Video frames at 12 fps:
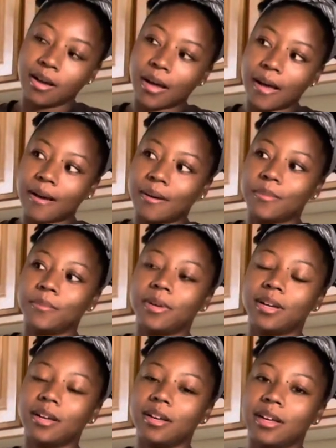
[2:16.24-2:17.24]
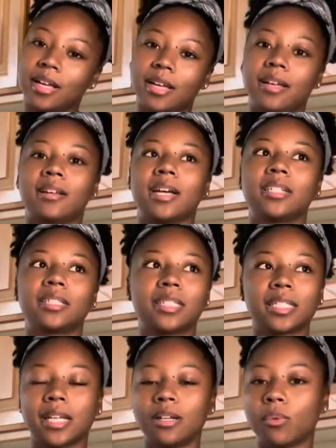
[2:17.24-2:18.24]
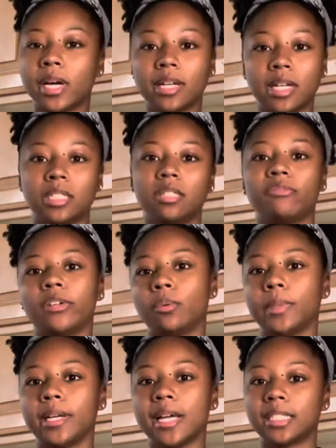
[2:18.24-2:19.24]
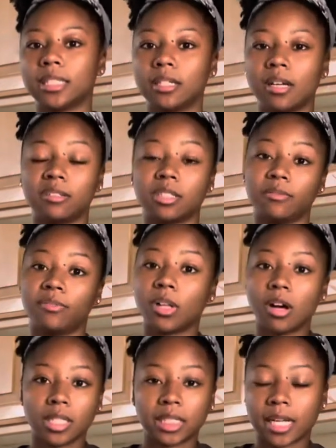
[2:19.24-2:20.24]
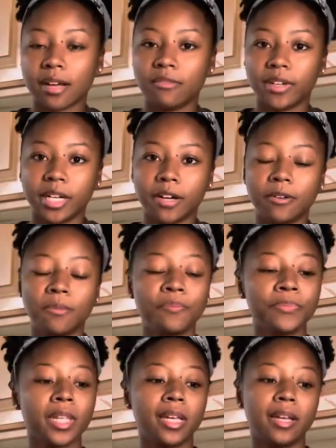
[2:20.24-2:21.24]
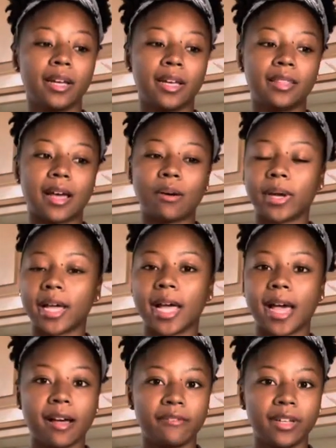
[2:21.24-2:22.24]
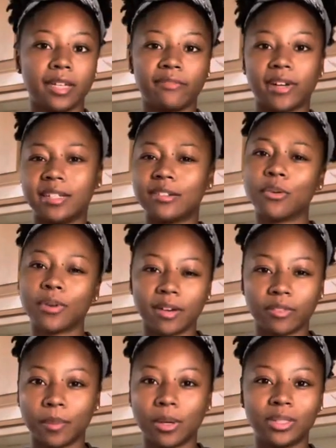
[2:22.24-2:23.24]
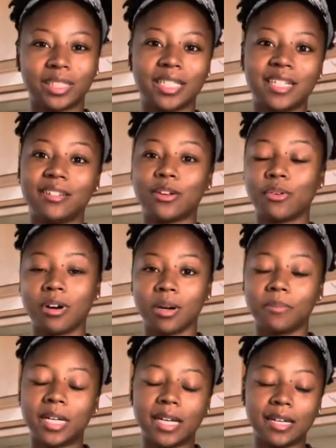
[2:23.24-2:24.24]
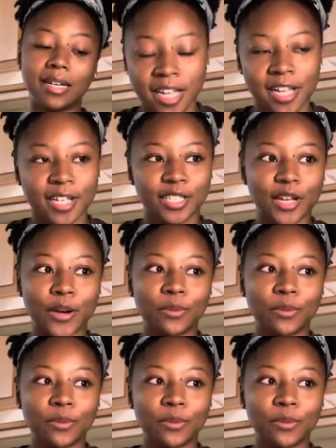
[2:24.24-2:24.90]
Um, And I just decided, why not just film it as a, as a vlog style video, and that way I have it. If I don't ever post it, no harm done. So